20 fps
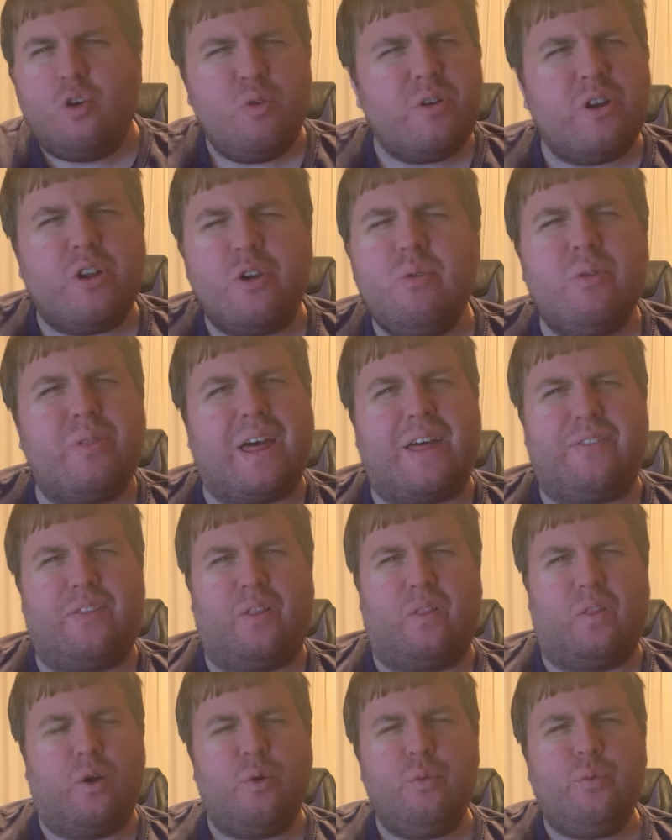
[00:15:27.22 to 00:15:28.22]
knew that The
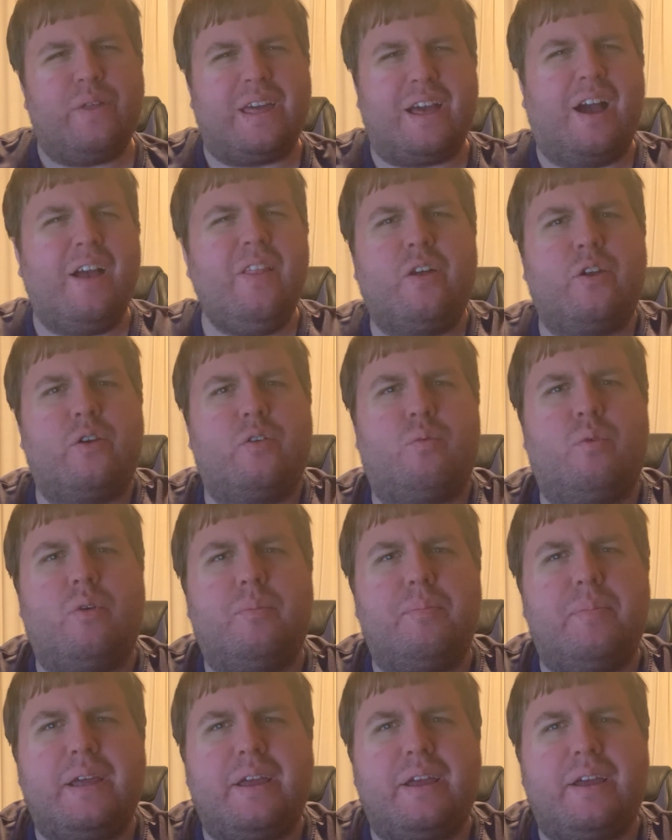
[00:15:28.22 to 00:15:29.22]
Lonely Island
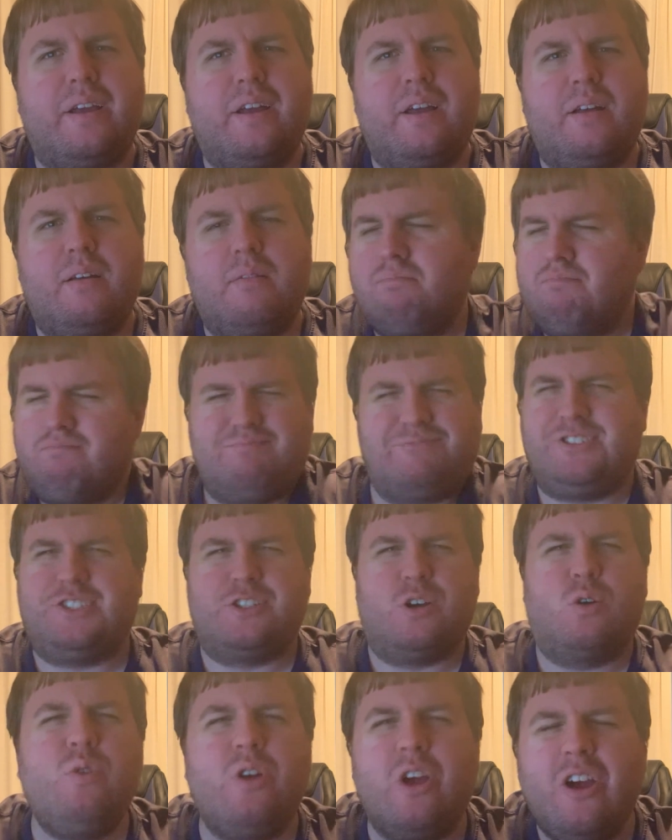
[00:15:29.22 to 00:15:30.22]
would be
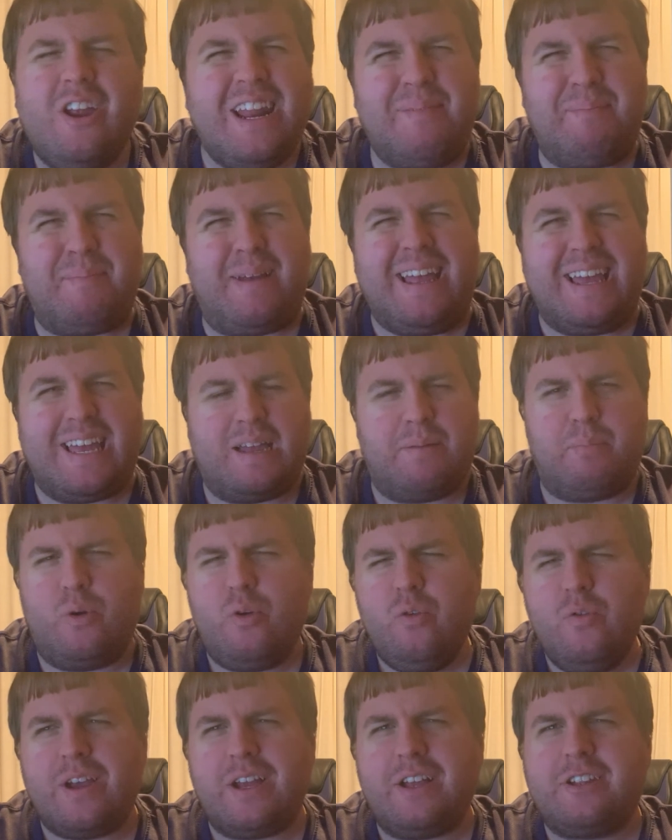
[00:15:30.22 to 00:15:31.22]
so good at making
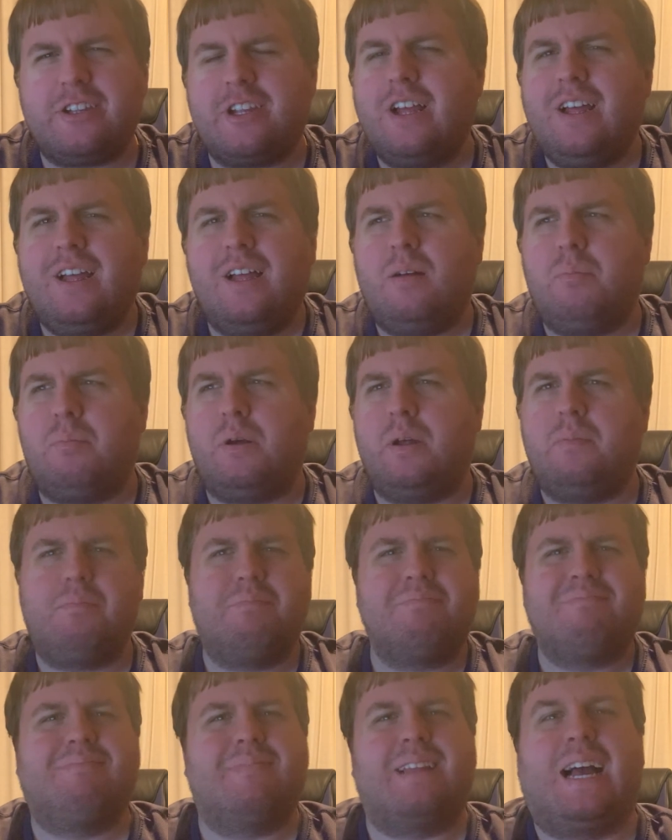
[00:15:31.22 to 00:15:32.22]
movies? But
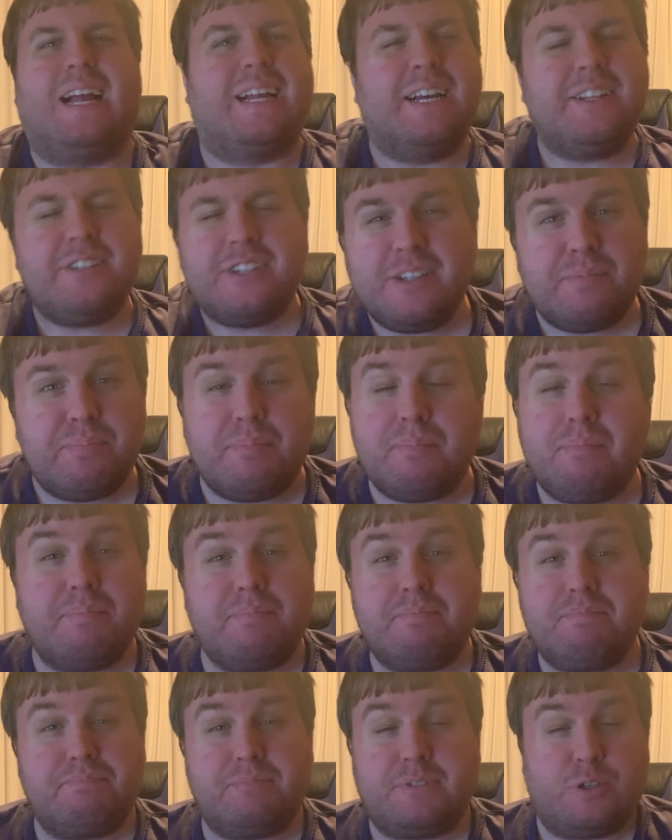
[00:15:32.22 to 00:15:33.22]
I guess it
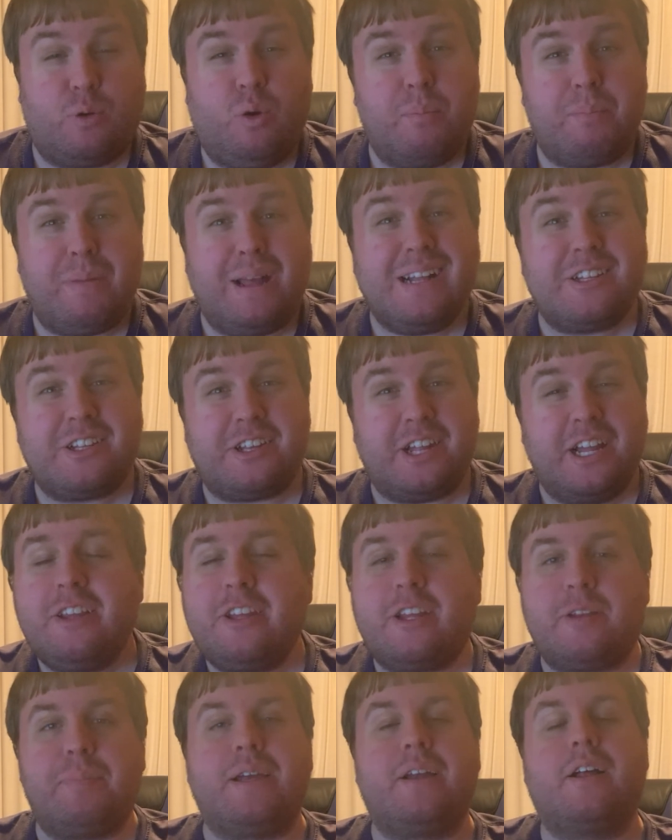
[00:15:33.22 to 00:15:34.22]
sort of makes
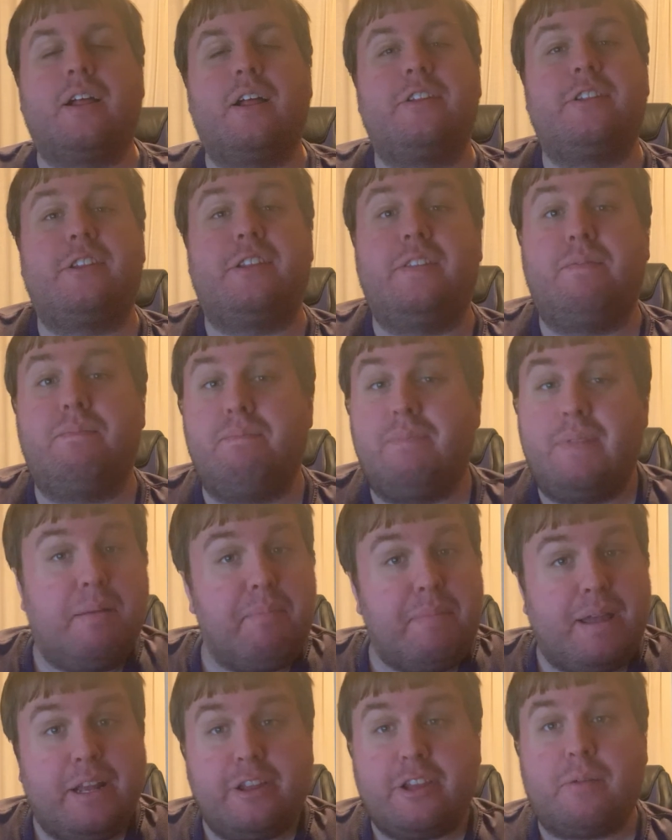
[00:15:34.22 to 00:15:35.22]
sense because they
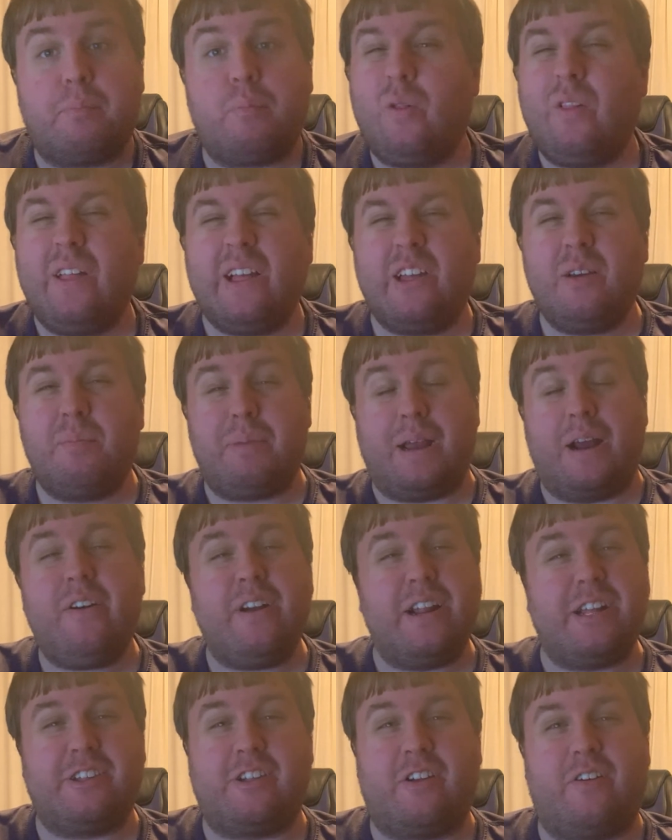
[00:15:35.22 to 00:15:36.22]
made some really good
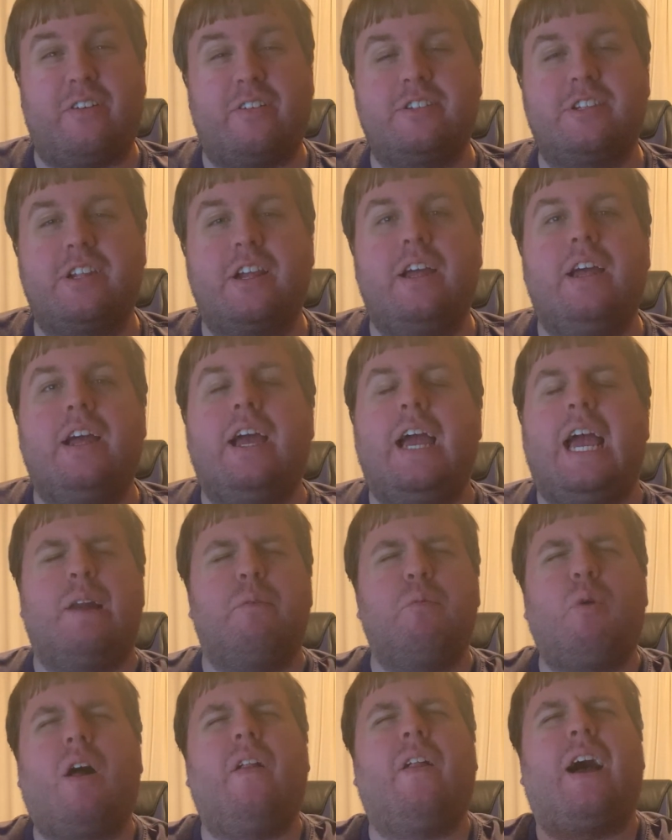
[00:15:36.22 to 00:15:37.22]
parody songs.
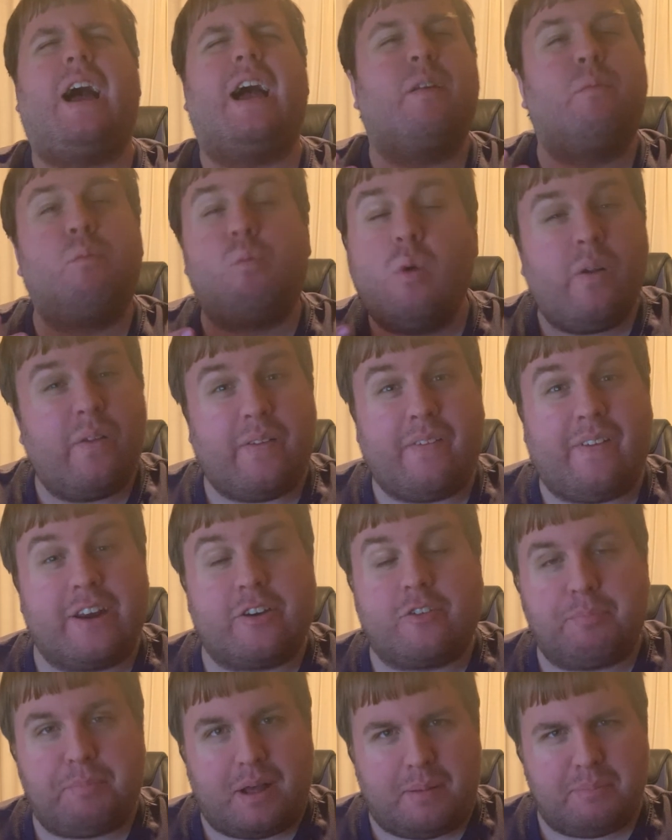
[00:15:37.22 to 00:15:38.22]
And while I really
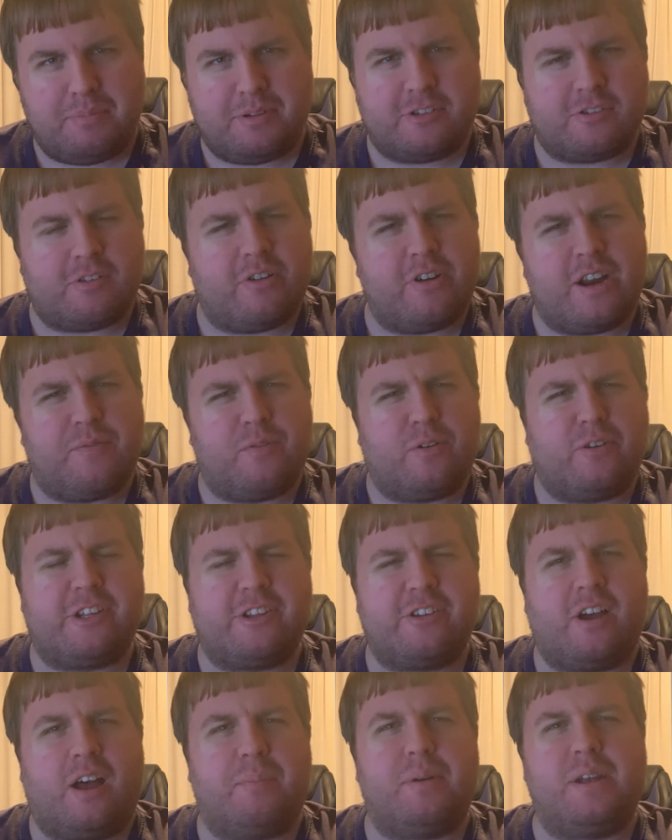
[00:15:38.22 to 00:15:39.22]
liked Pop Star Never
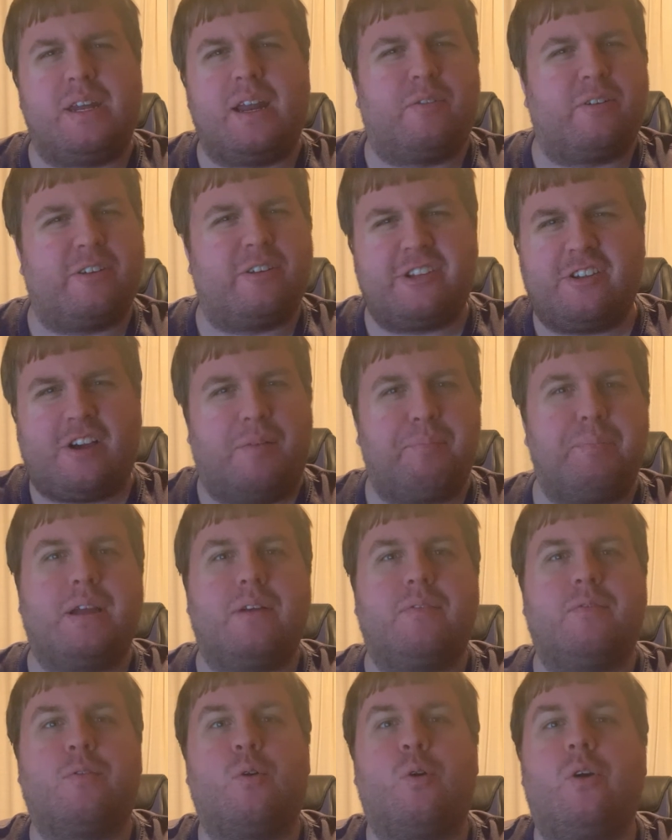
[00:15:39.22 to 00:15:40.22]
Stop, Never
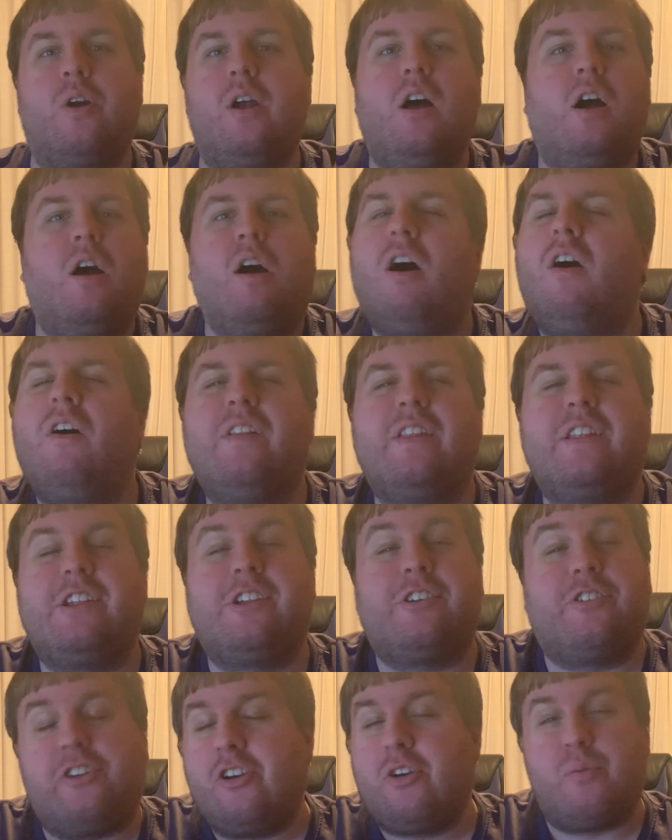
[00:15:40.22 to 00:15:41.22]
Stopping for all of
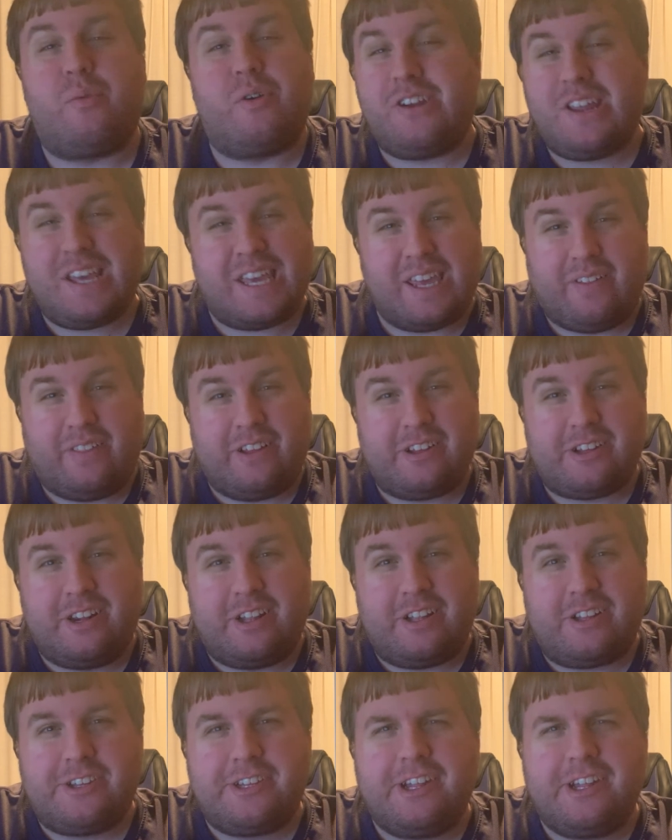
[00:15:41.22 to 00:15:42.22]
its sheer ridiculousness,